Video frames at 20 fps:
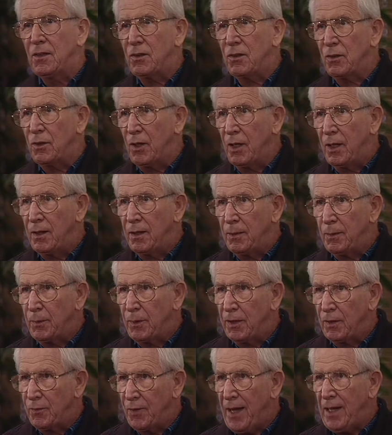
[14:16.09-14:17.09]
to
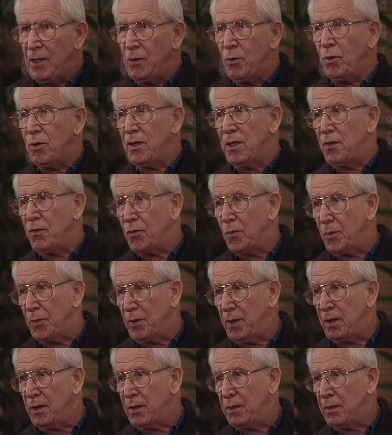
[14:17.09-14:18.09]
give adequate
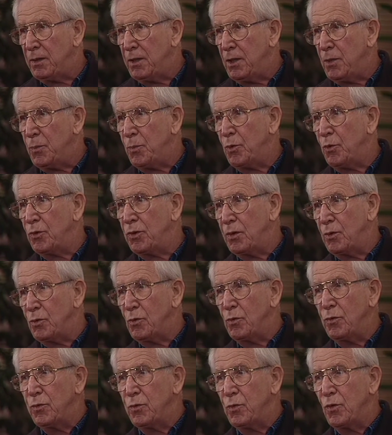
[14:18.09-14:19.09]
input into
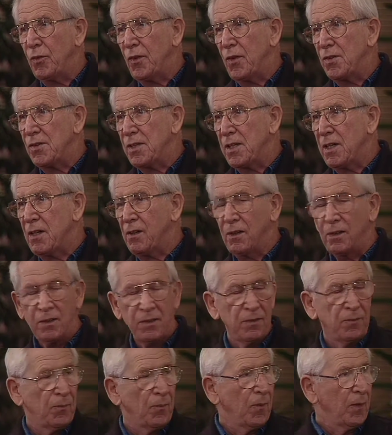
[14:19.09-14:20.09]
all four of those areas.